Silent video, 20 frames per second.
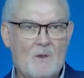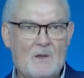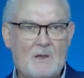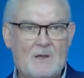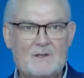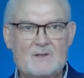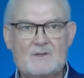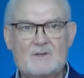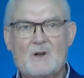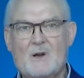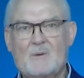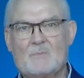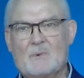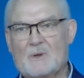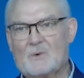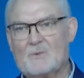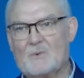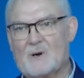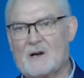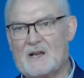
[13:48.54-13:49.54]
in
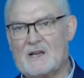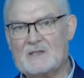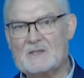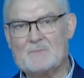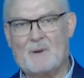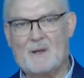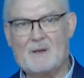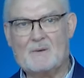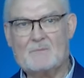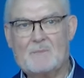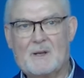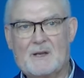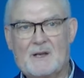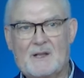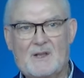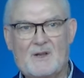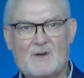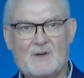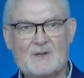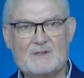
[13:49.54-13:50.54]
Durban, where I spent many
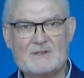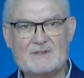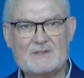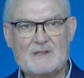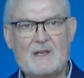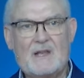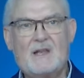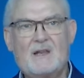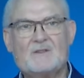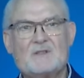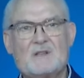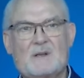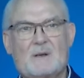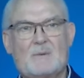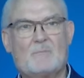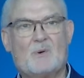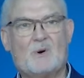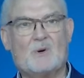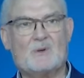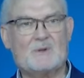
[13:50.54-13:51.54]
years. And here's an
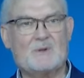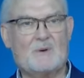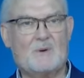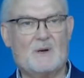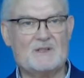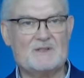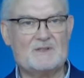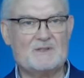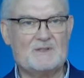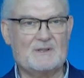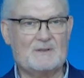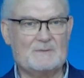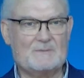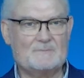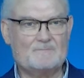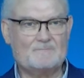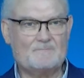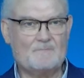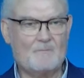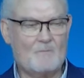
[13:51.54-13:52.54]
important question
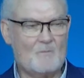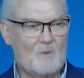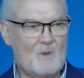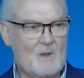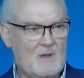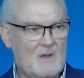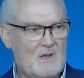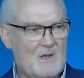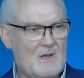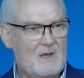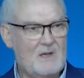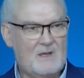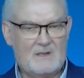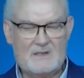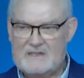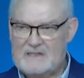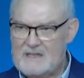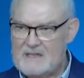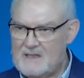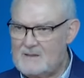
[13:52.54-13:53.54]

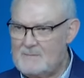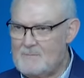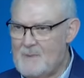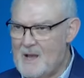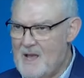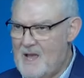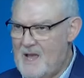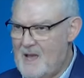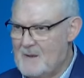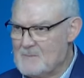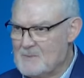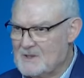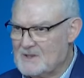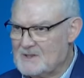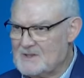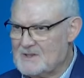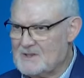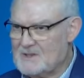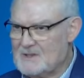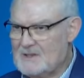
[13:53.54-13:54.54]
Did
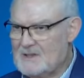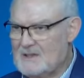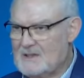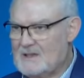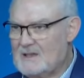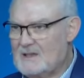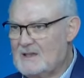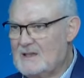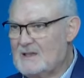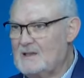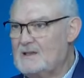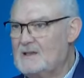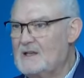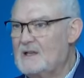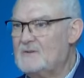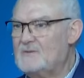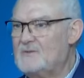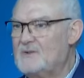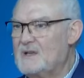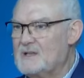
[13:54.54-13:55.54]
Muhammad
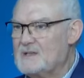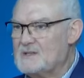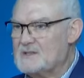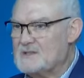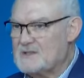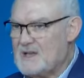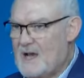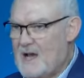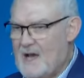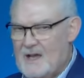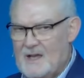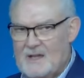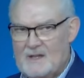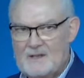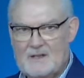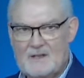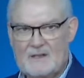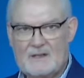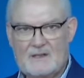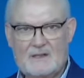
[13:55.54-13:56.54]
live
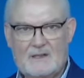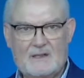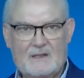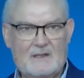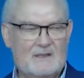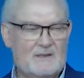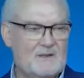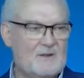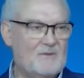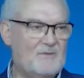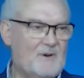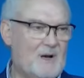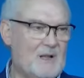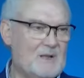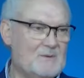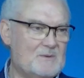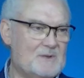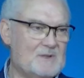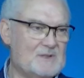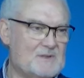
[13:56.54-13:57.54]
inside the
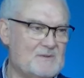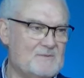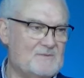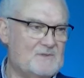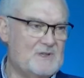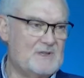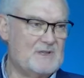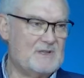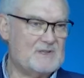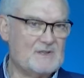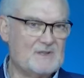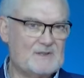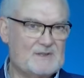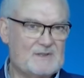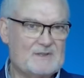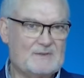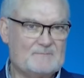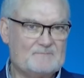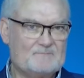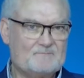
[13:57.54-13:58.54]
followers of
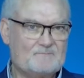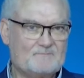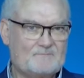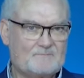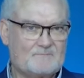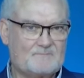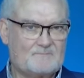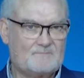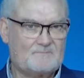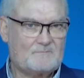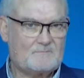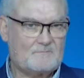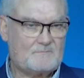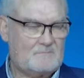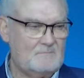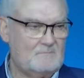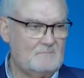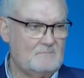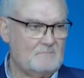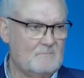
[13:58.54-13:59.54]
Jesus?
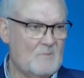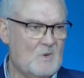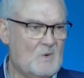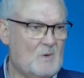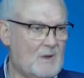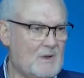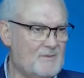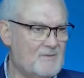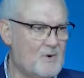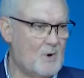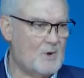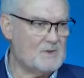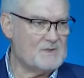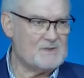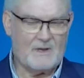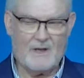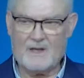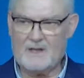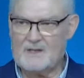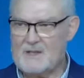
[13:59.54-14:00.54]
Well, of
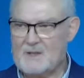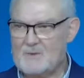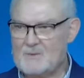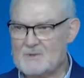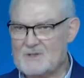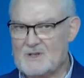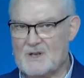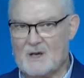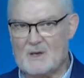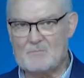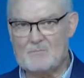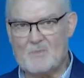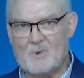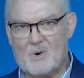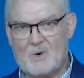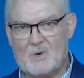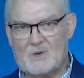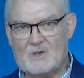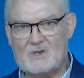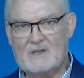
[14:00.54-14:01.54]
course not. He was not
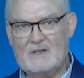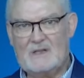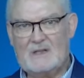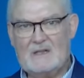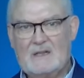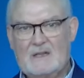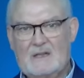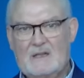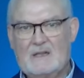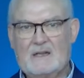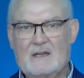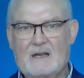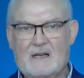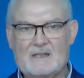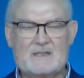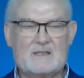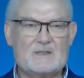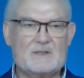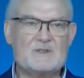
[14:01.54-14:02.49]
born until